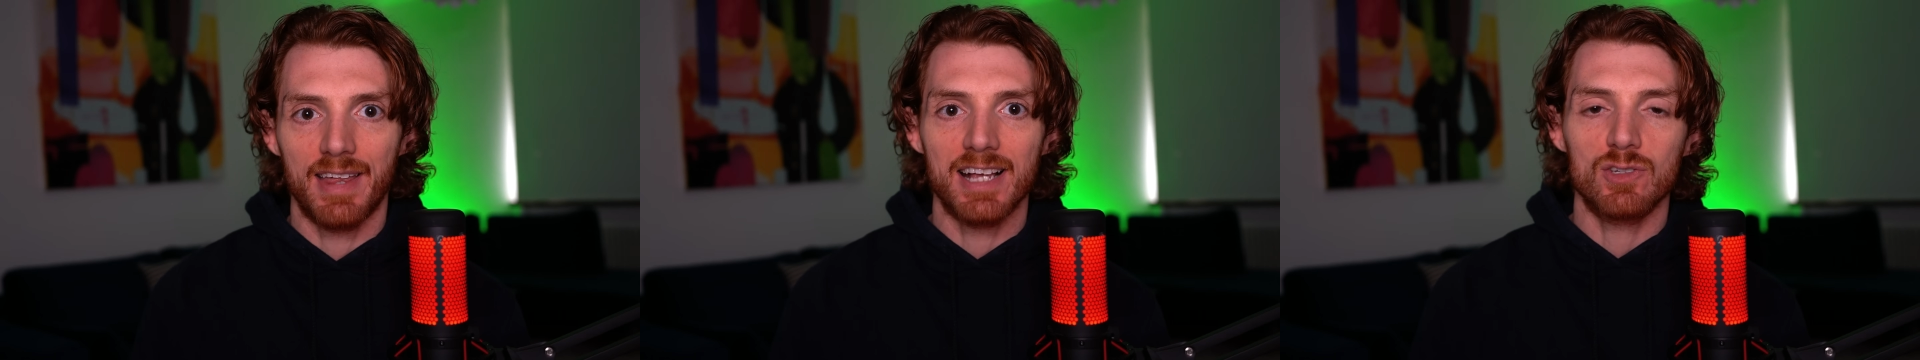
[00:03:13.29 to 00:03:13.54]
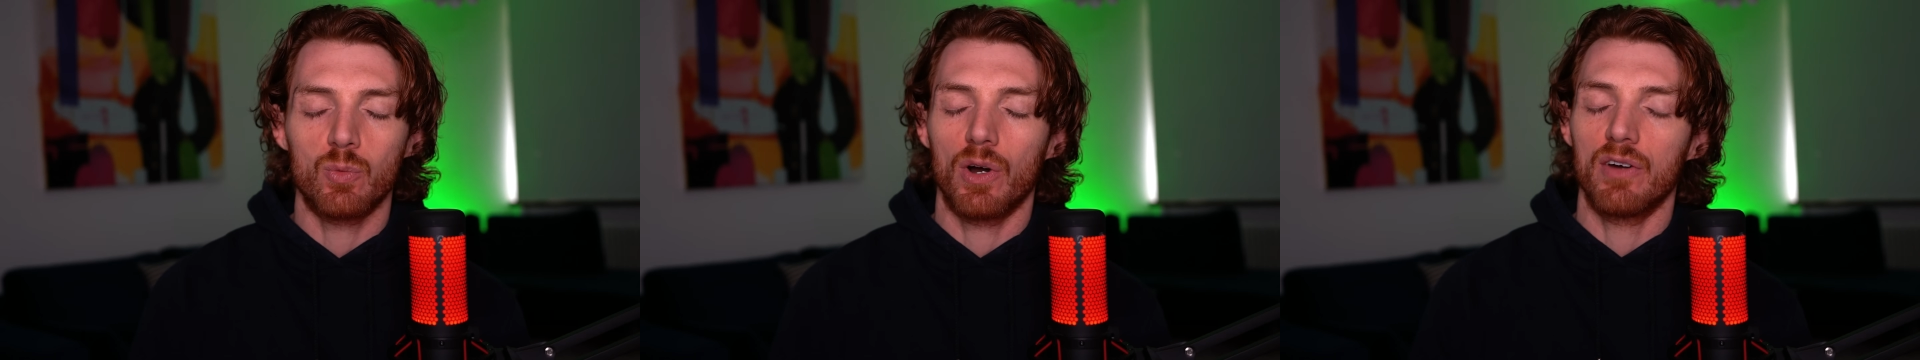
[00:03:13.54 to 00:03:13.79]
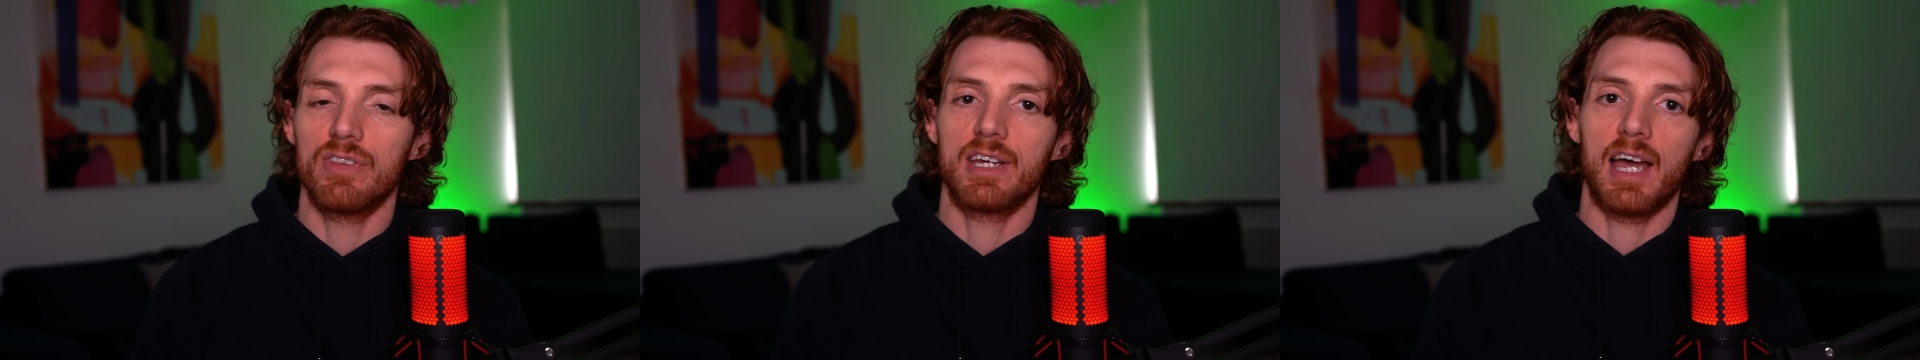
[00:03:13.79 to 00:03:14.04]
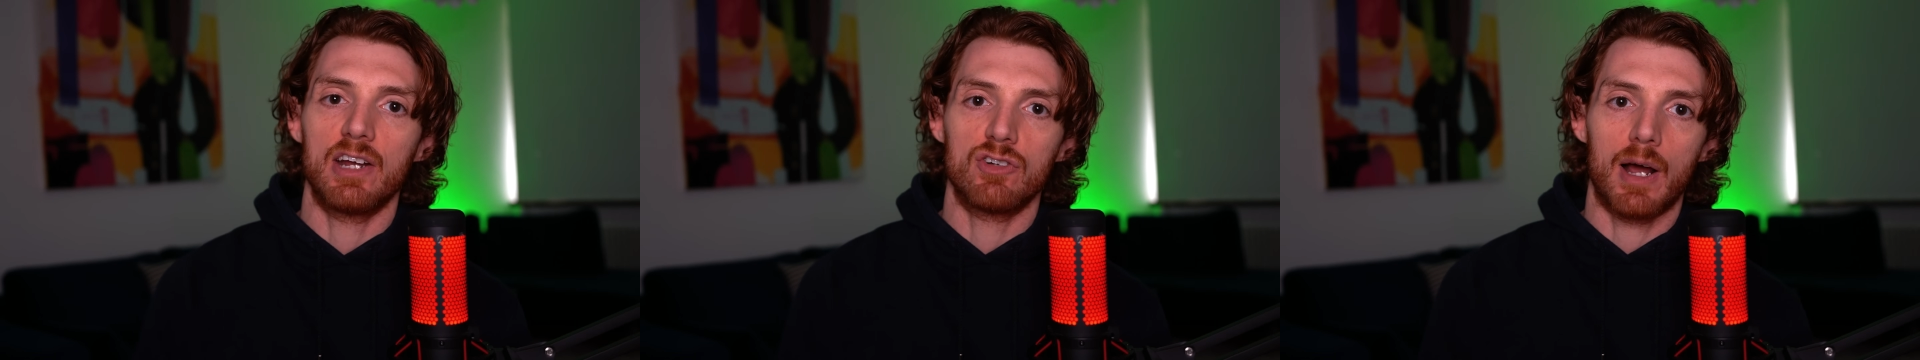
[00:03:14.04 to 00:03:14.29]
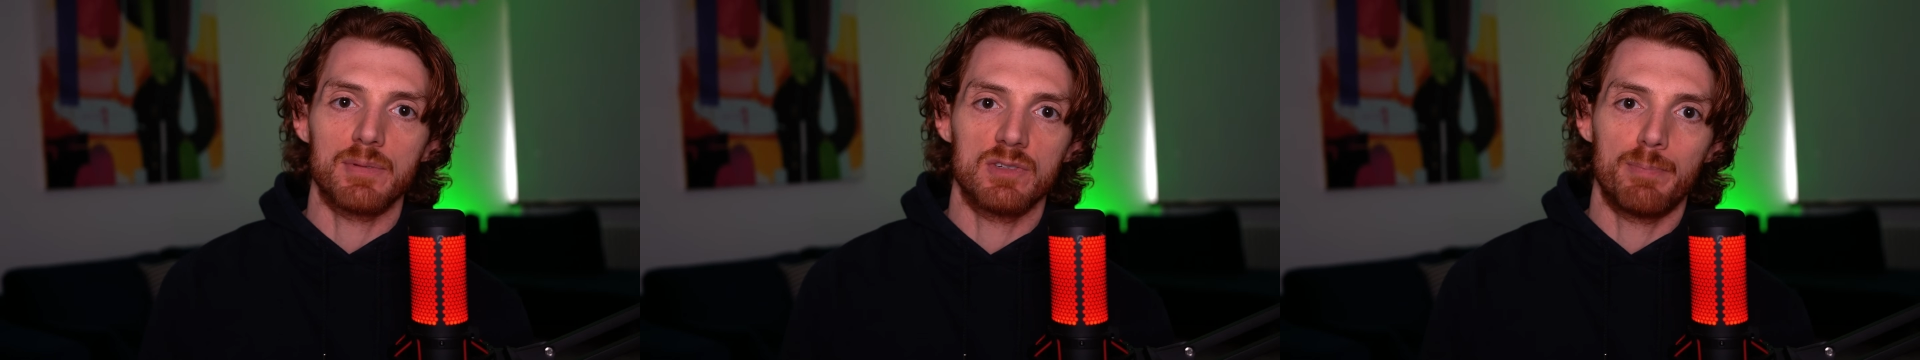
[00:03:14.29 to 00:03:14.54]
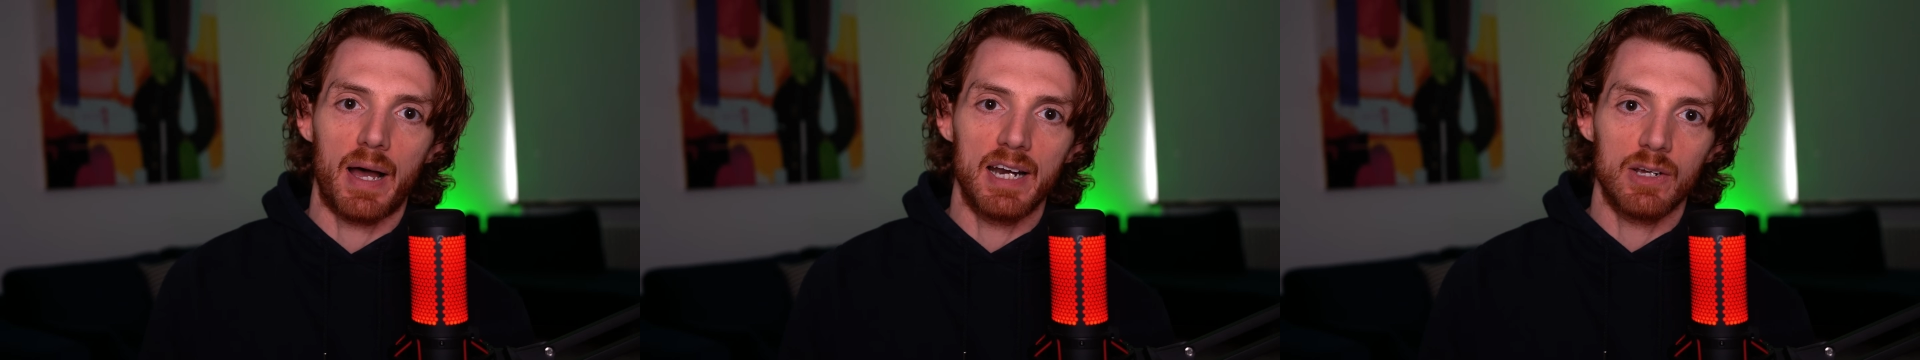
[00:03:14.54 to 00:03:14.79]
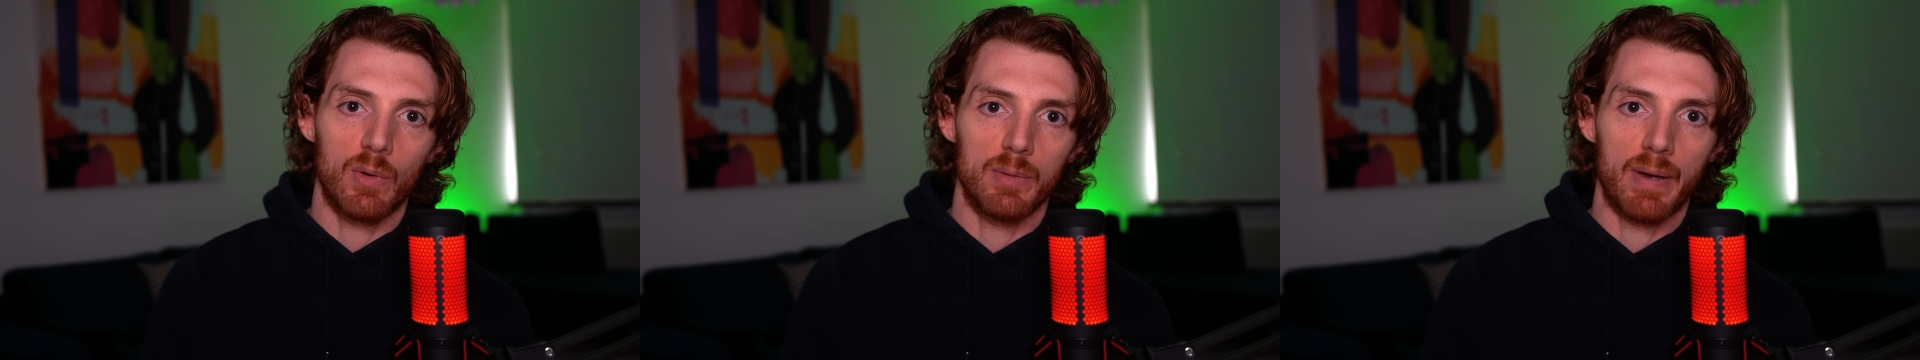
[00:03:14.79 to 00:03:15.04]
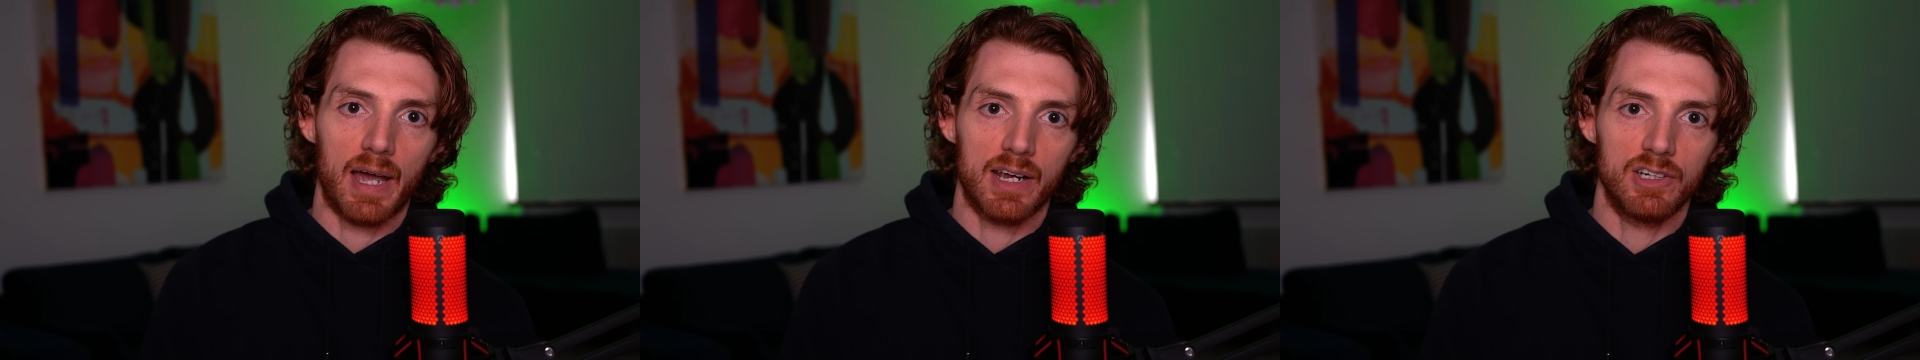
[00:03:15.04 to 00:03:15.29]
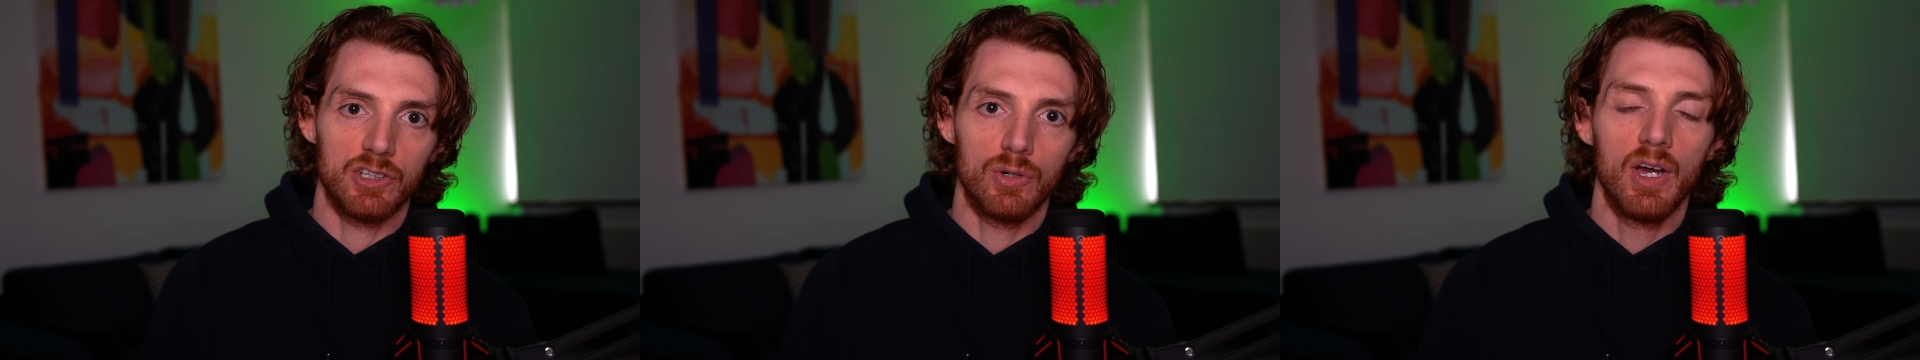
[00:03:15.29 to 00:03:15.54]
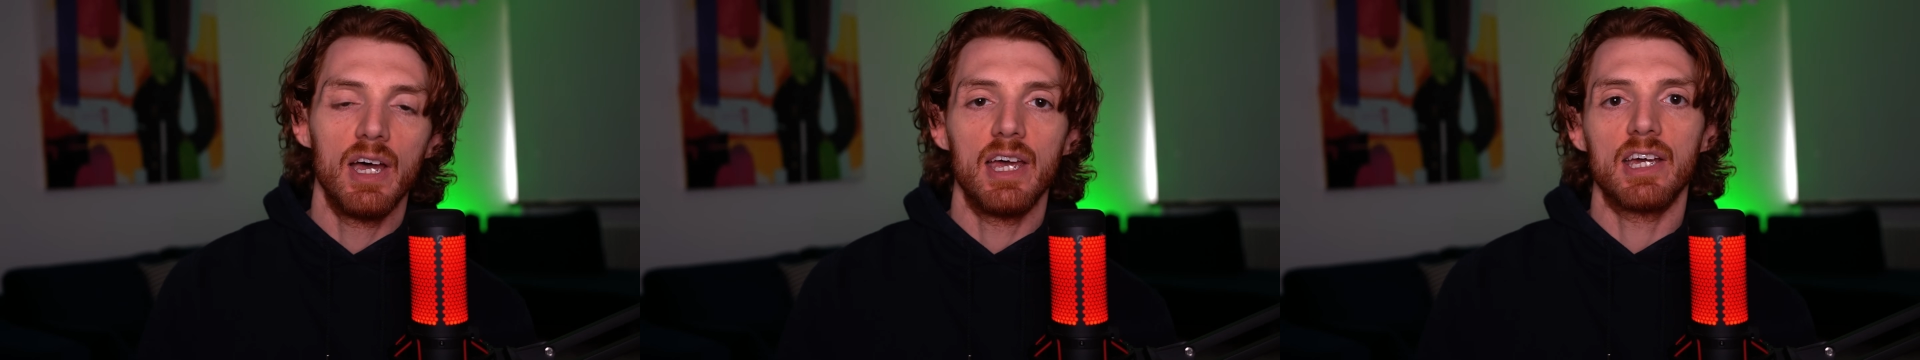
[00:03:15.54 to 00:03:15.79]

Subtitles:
that's where if the guy drops his body weight back into you,